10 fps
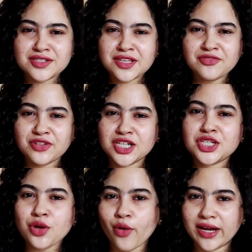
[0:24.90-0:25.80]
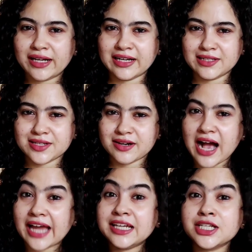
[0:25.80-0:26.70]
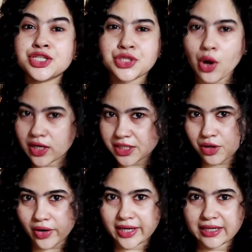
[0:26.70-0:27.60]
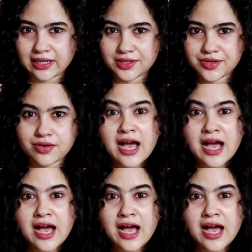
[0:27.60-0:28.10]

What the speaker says: thing first, oil cleanser. I need a solid oil cleanser.